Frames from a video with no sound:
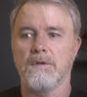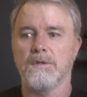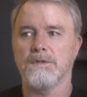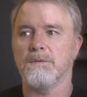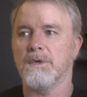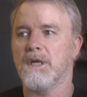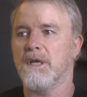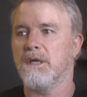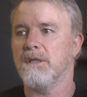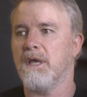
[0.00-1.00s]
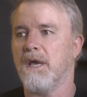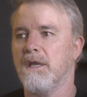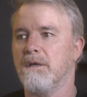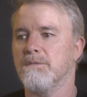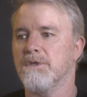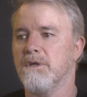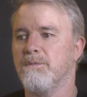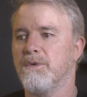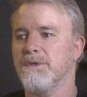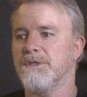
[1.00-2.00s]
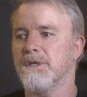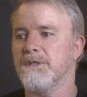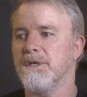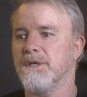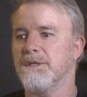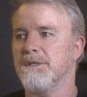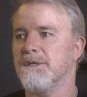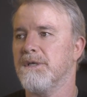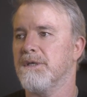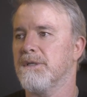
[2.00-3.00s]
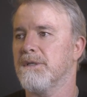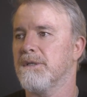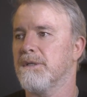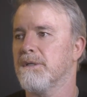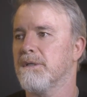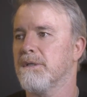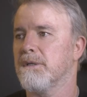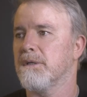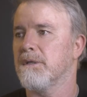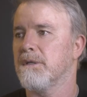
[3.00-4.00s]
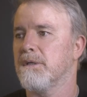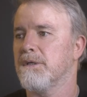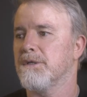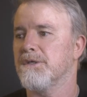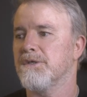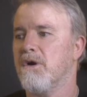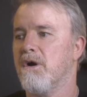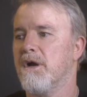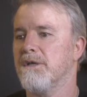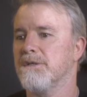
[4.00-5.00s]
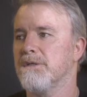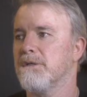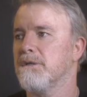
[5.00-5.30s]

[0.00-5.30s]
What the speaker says: So I'm going to click that. I'm just going to pull this out so you can see it. Size.